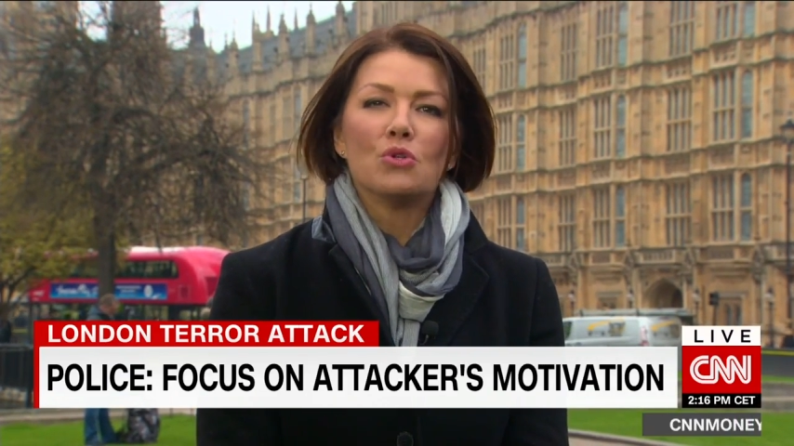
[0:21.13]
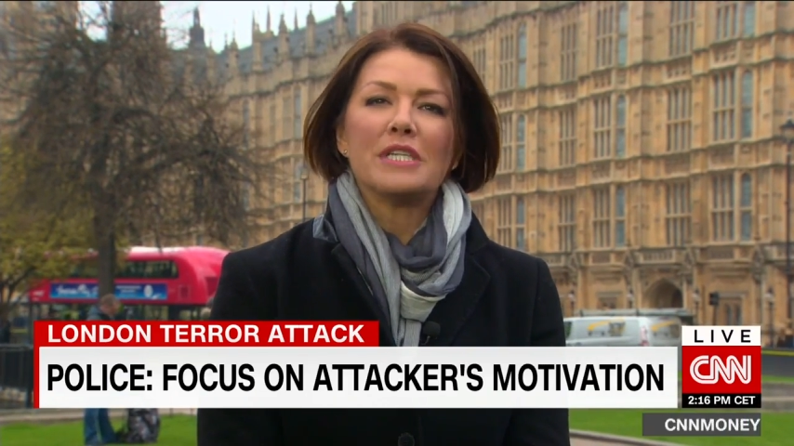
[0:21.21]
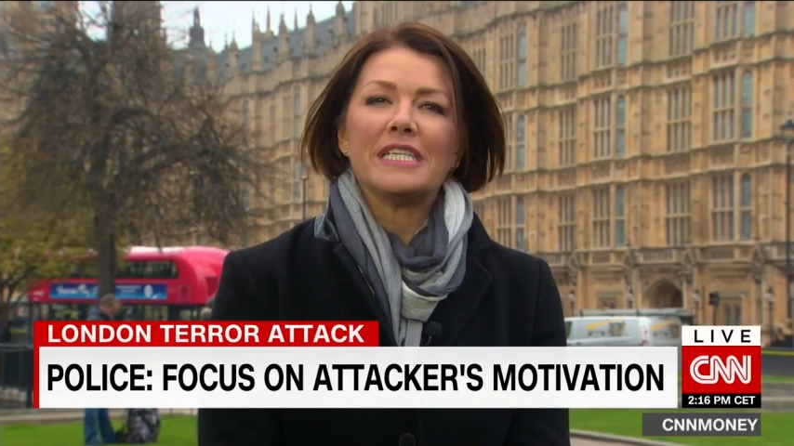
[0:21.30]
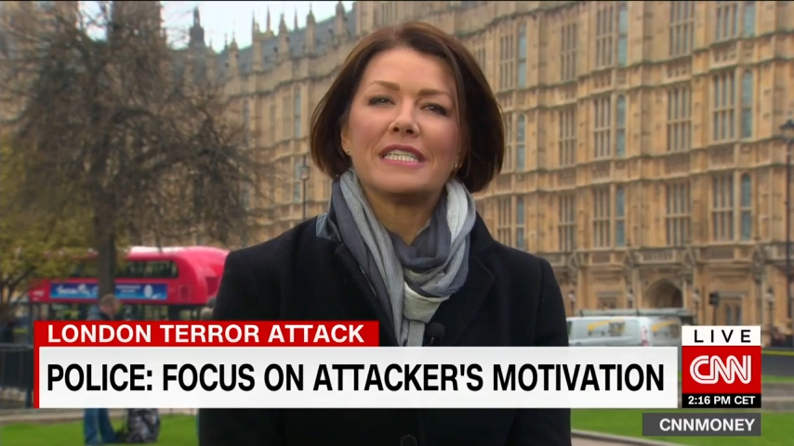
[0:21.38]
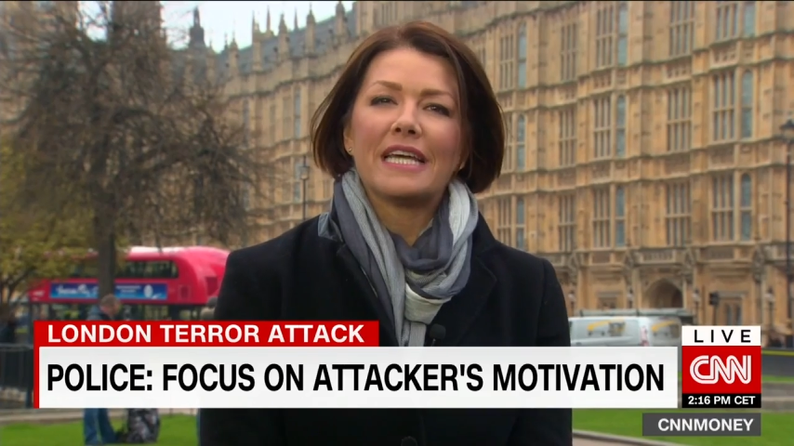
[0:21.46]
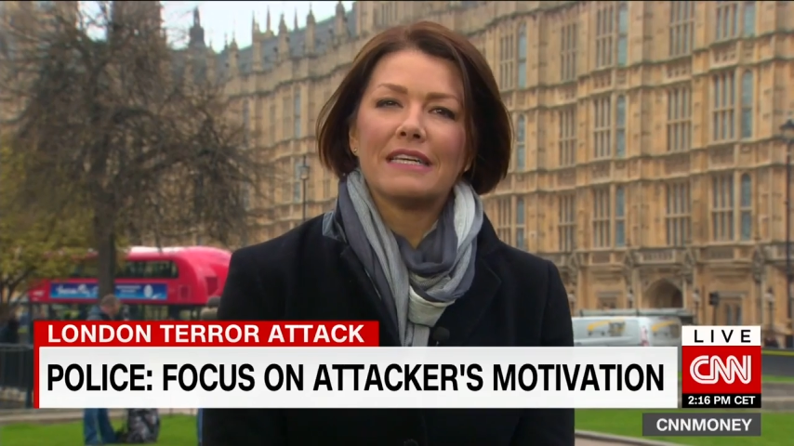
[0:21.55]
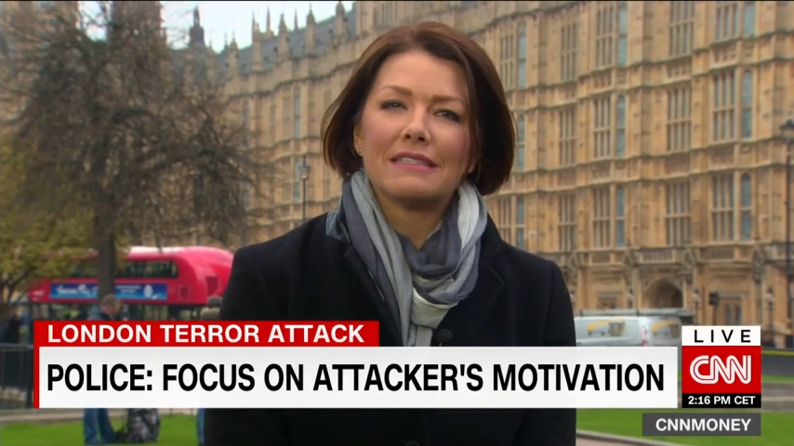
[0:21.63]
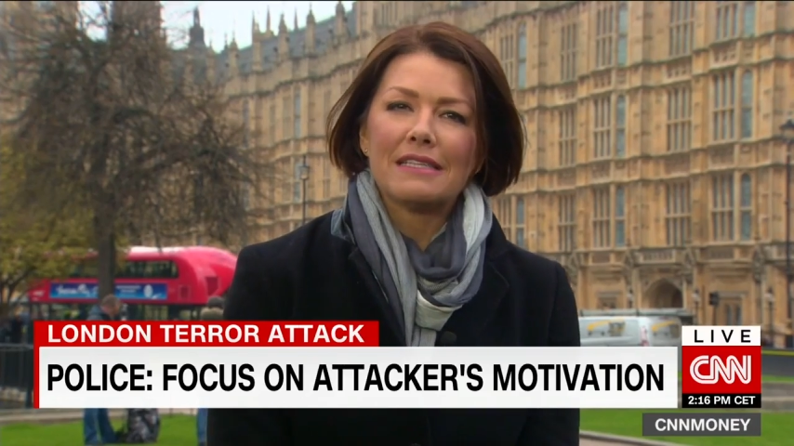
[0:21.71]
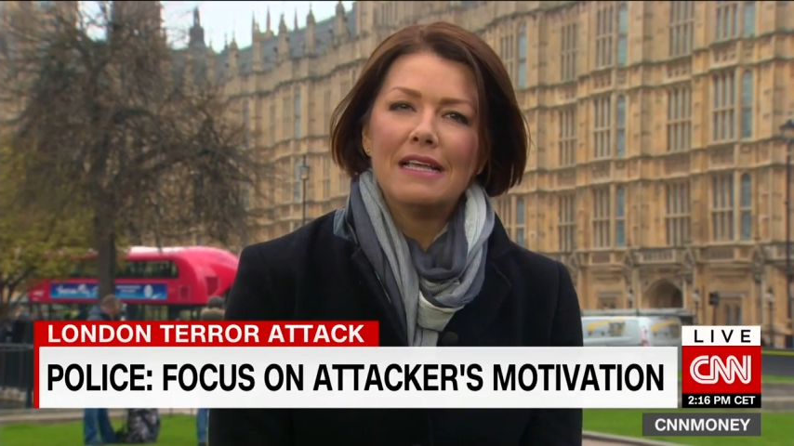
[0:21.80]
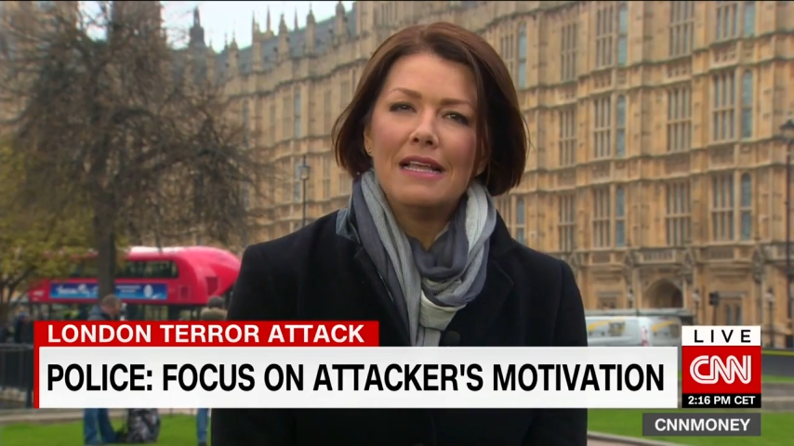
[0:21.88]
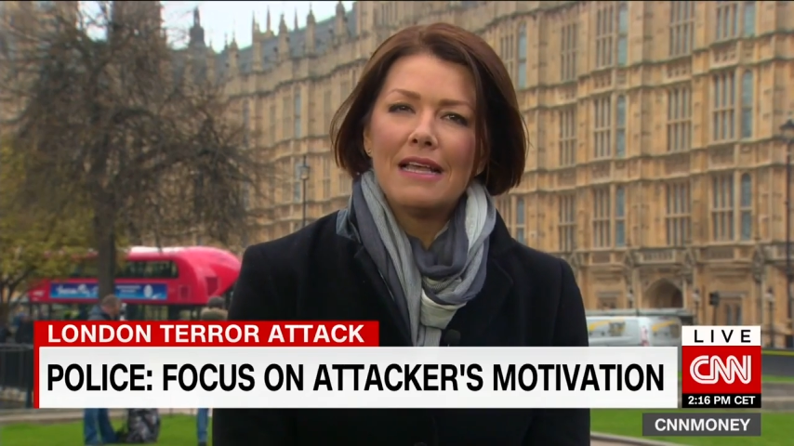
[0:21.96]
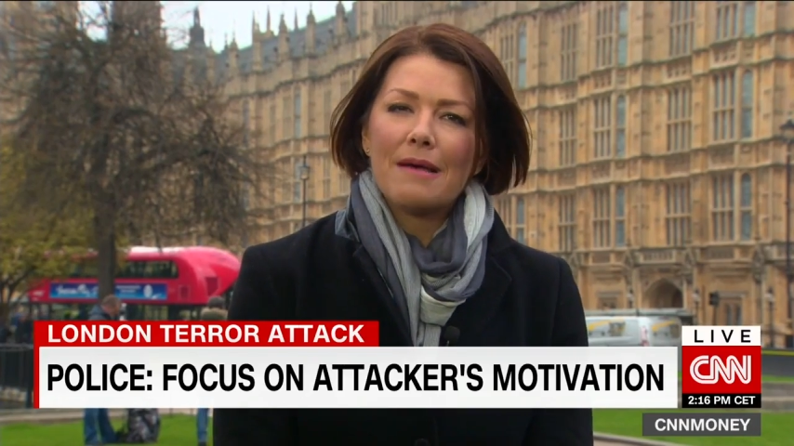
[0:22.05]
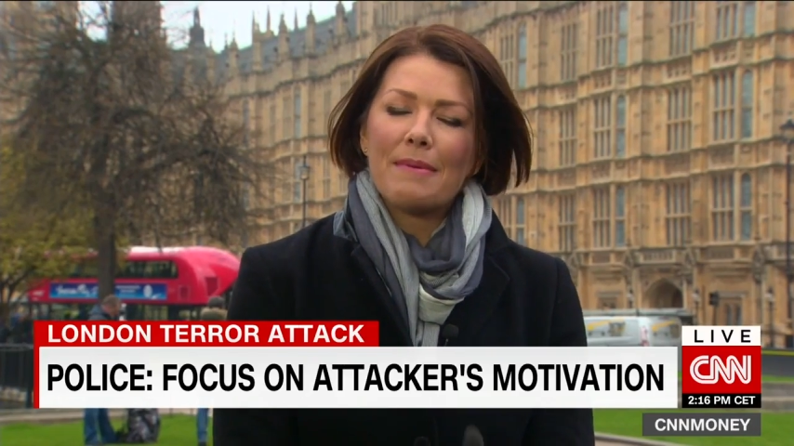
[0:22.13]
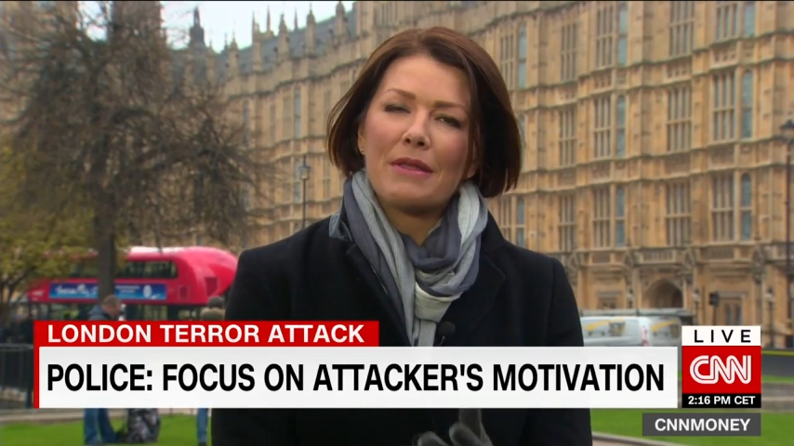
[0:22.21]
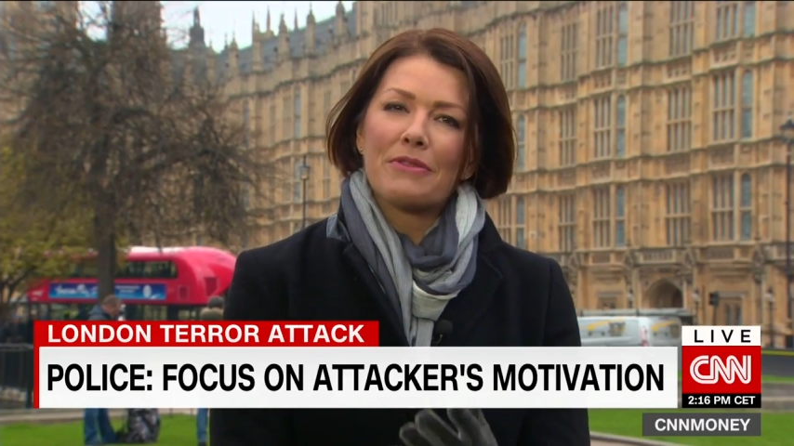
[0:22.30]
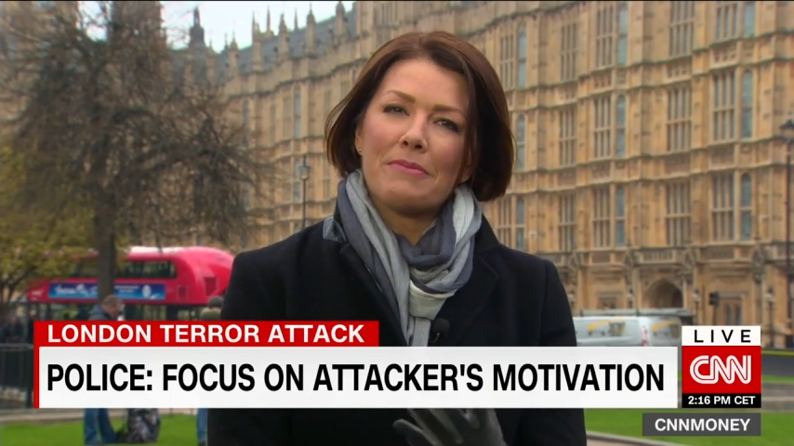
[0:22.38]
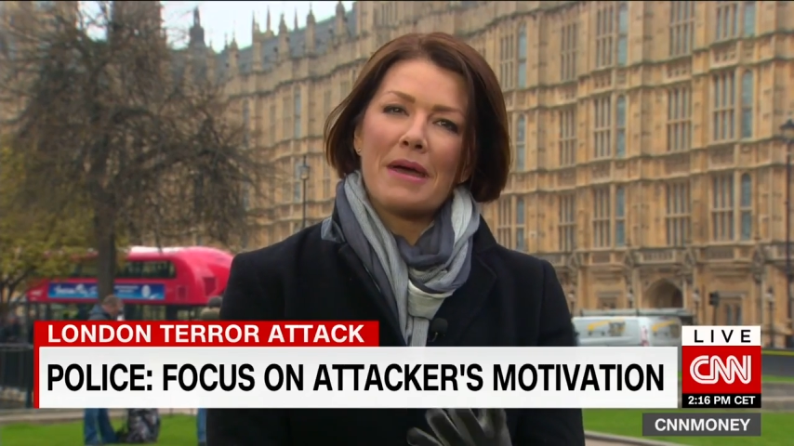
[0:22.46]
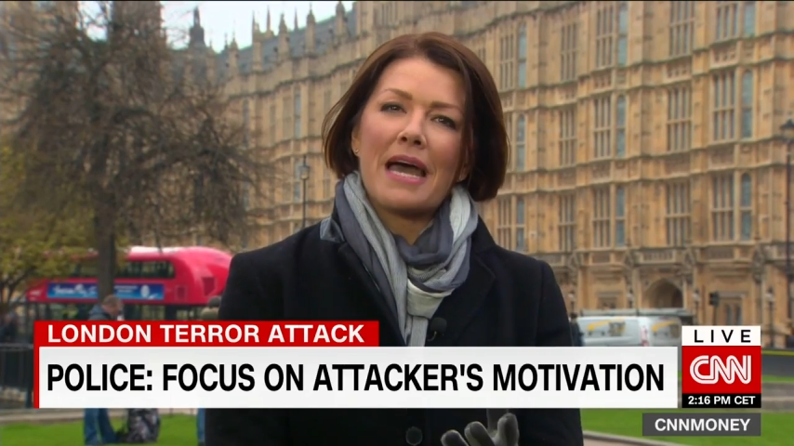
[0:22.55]
details about
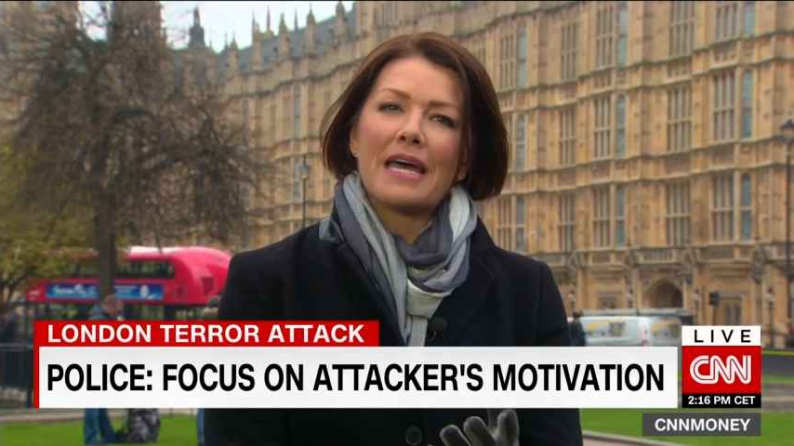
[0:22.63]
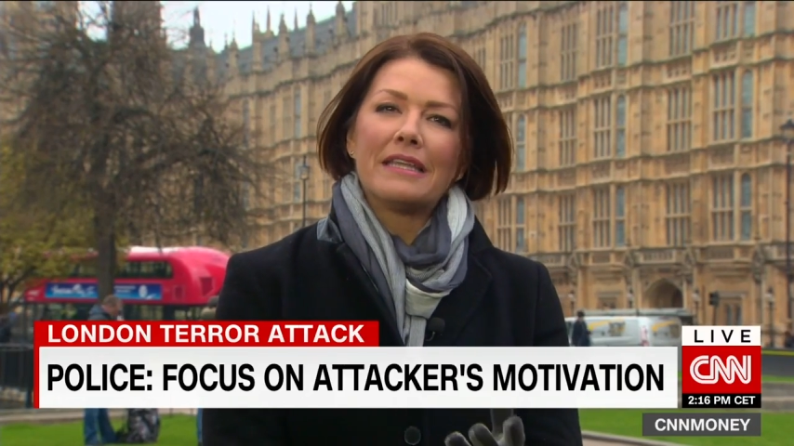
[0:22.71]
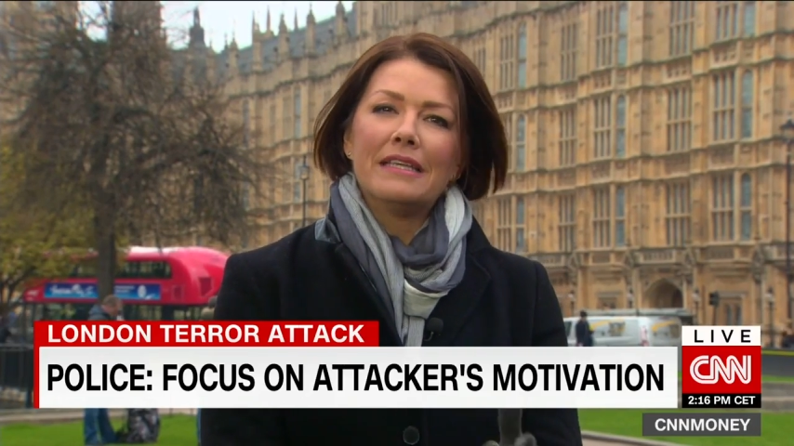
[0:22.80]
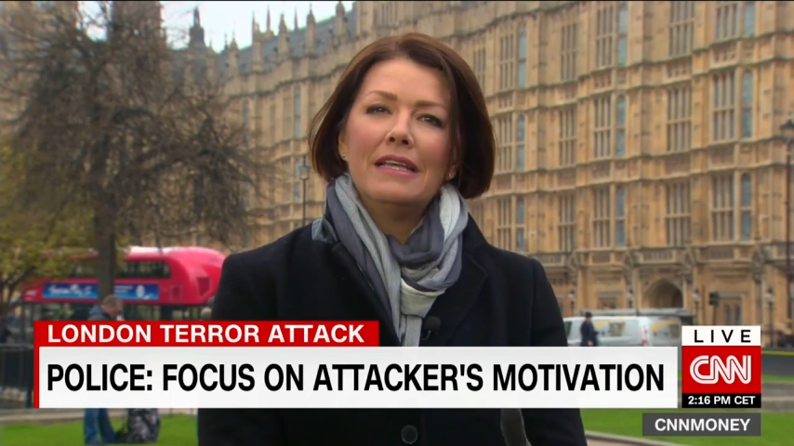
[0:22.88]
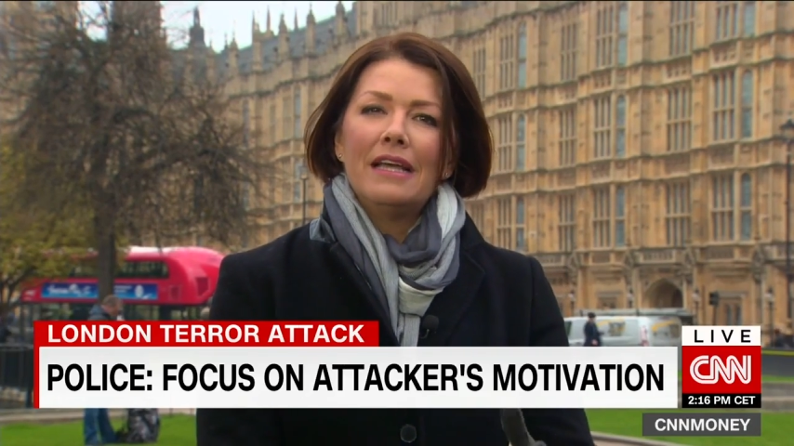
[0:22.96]
the man,